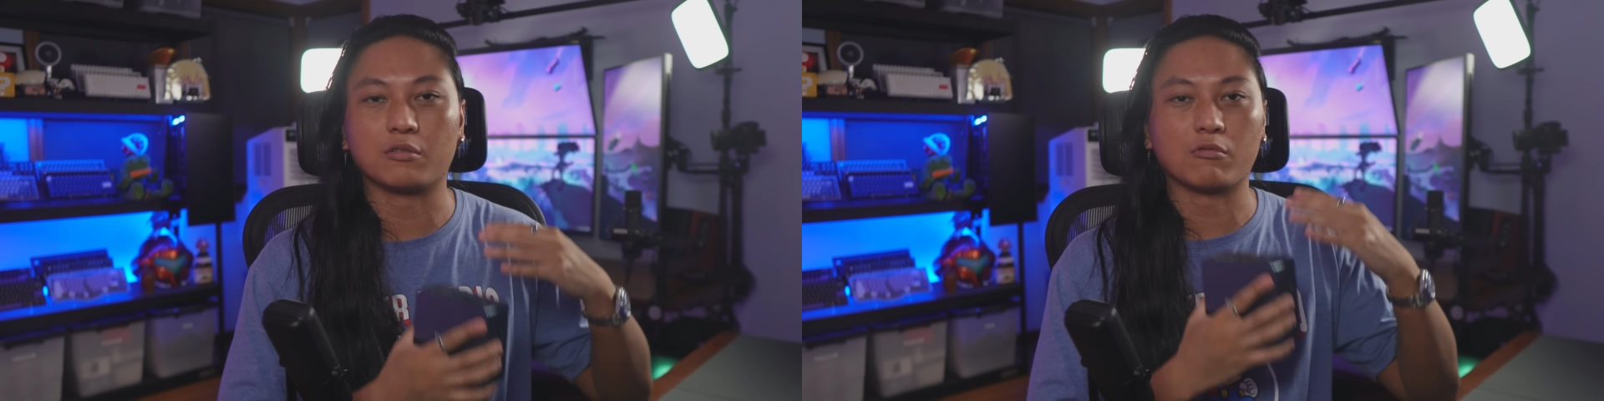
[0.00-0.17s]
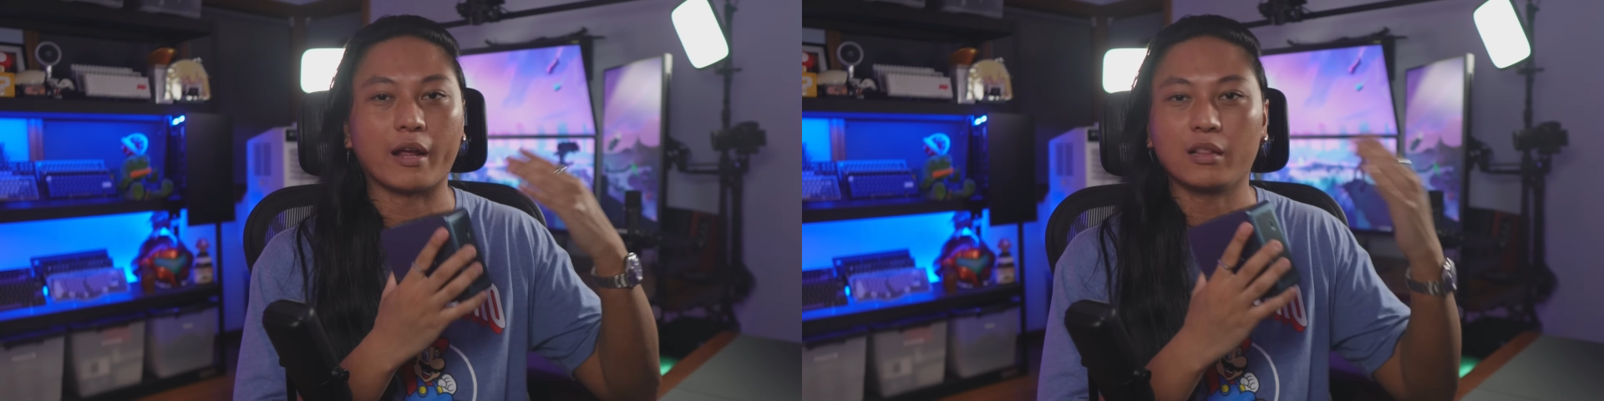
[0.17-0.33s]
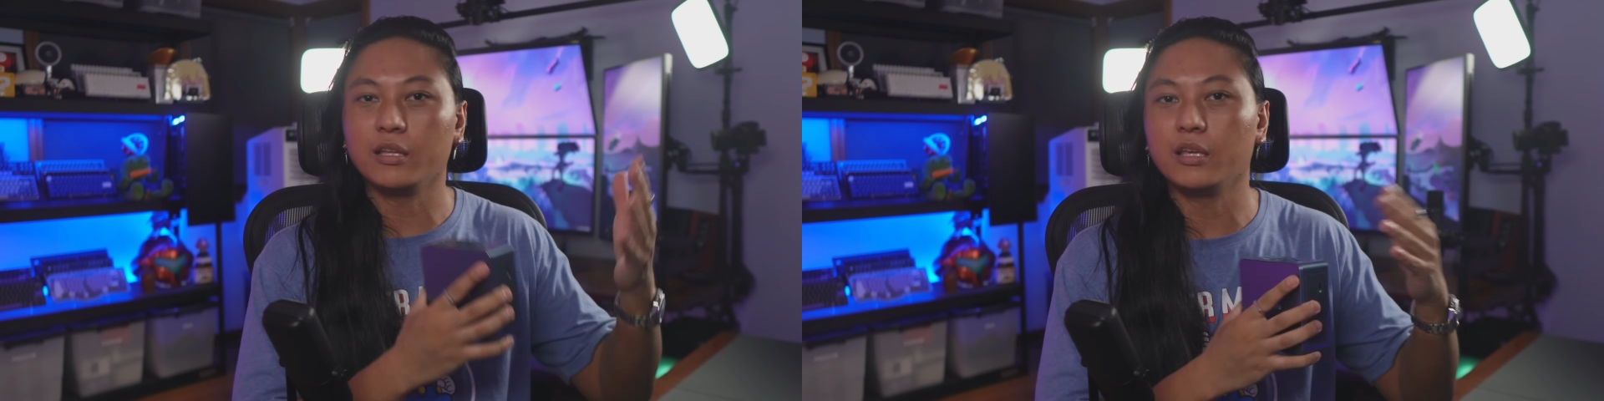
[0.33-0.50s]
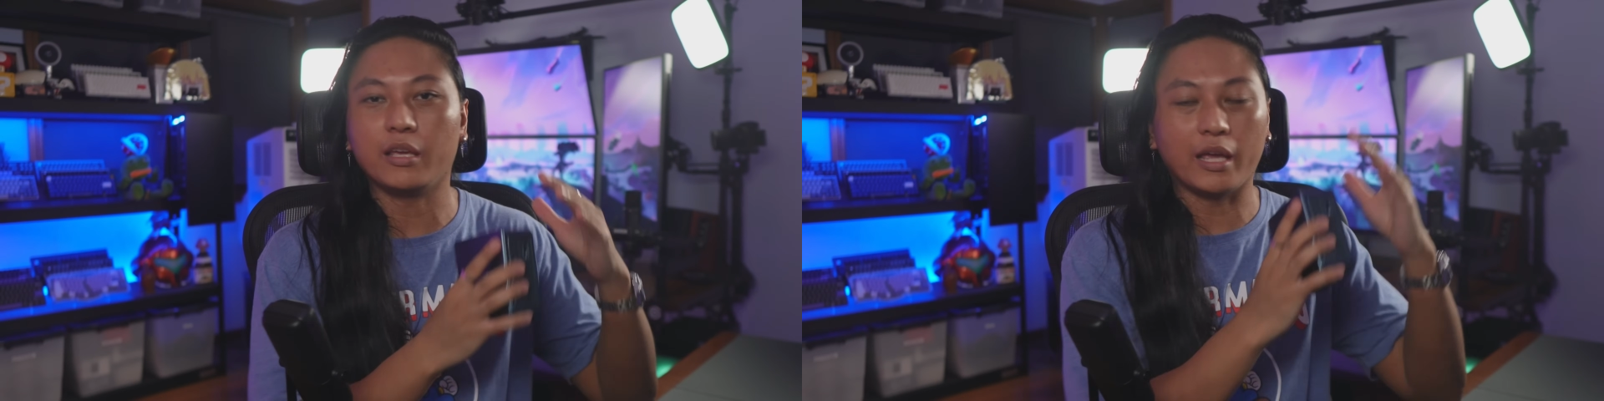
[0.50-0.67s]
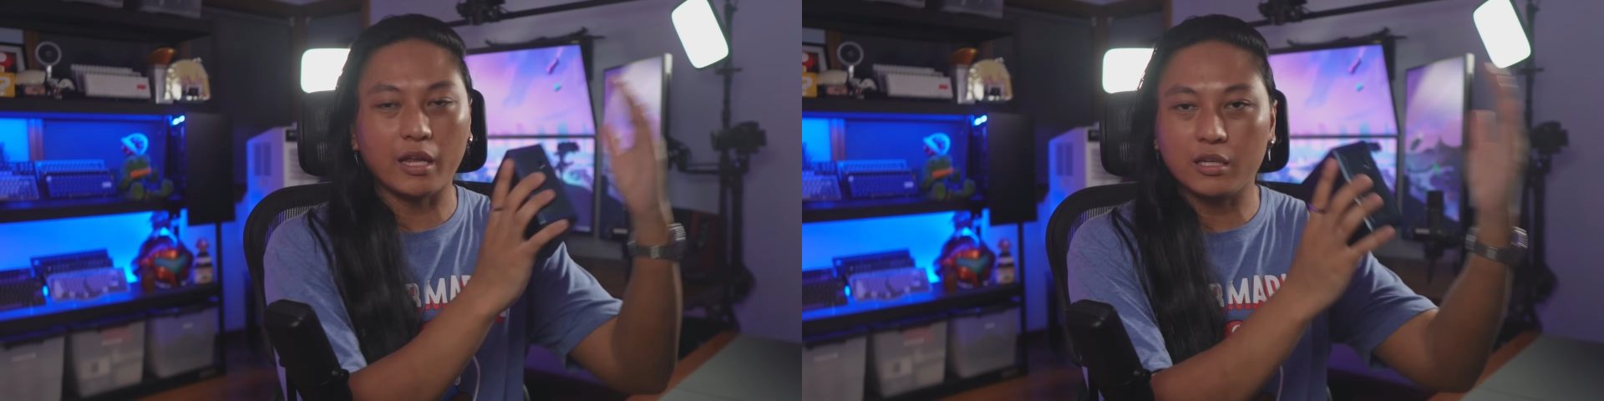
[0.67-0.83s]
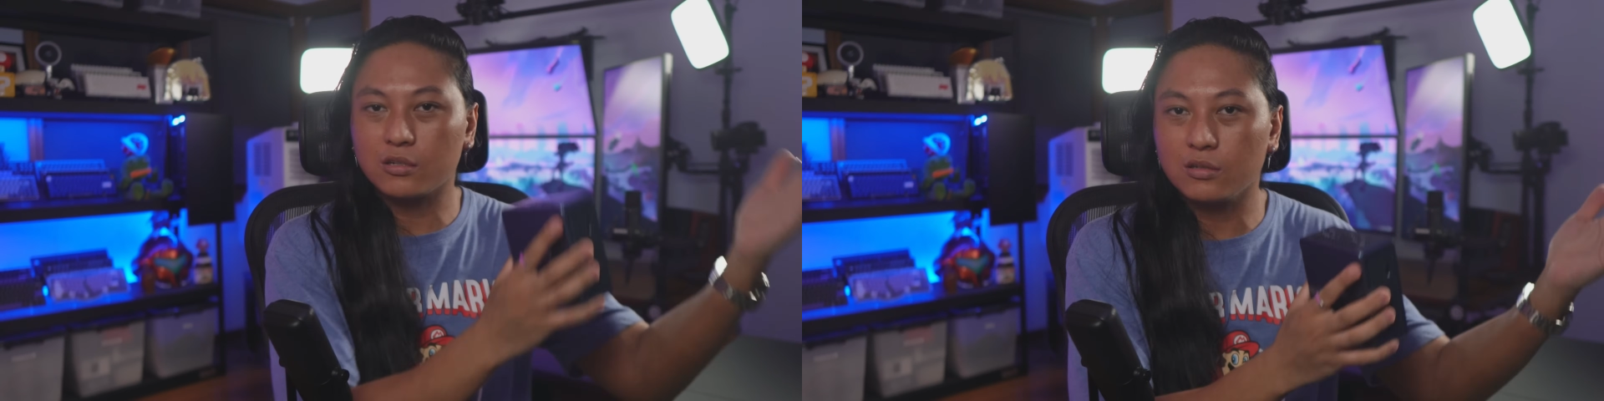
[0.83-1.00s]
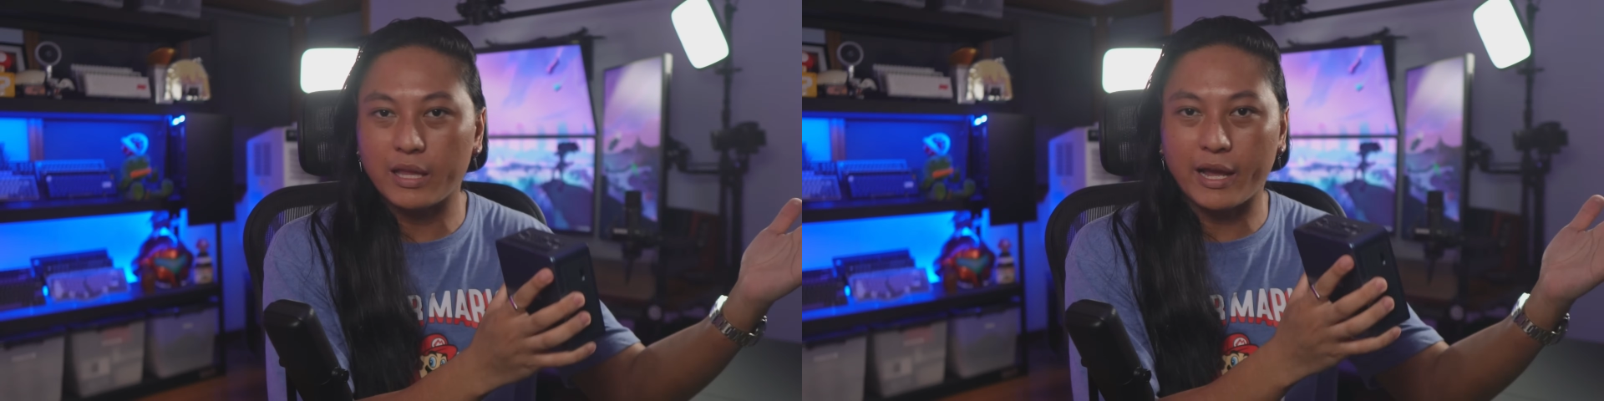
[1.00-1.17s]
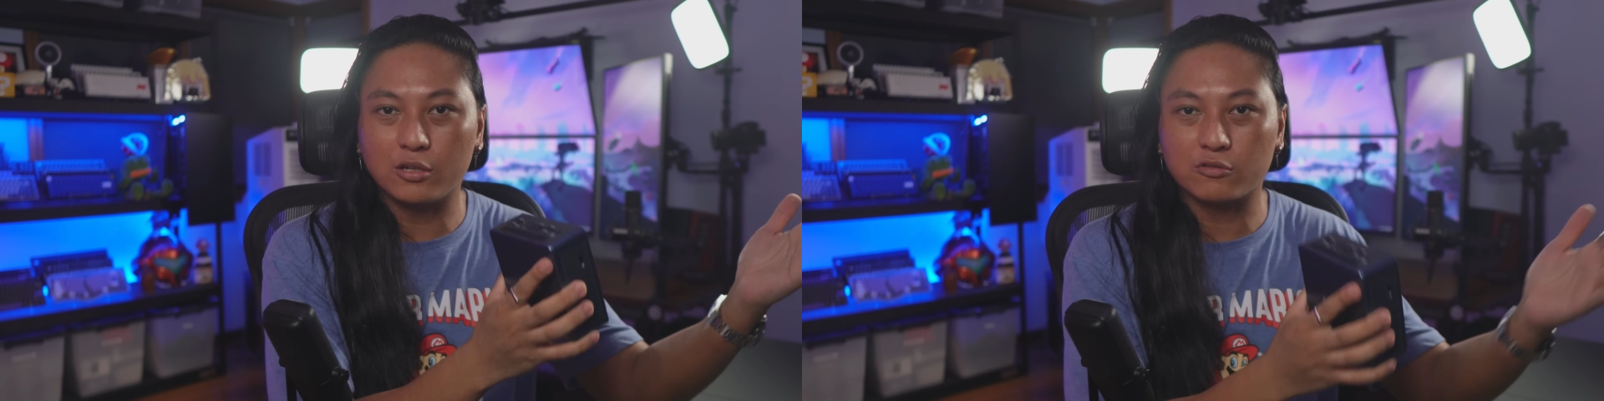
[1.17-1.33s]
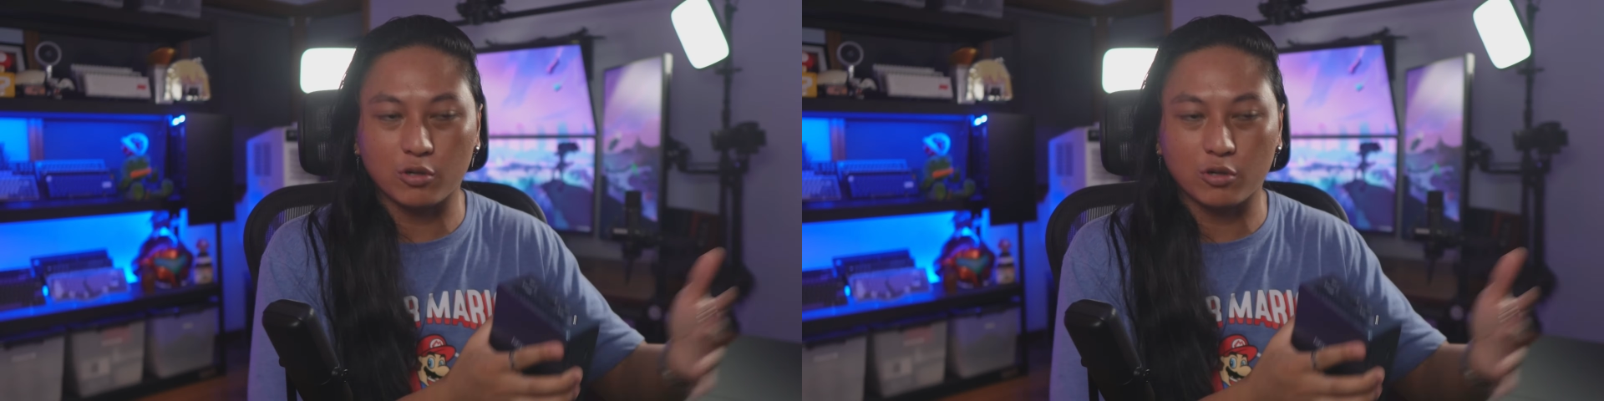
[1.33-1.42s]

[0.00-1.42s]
directly in your lounge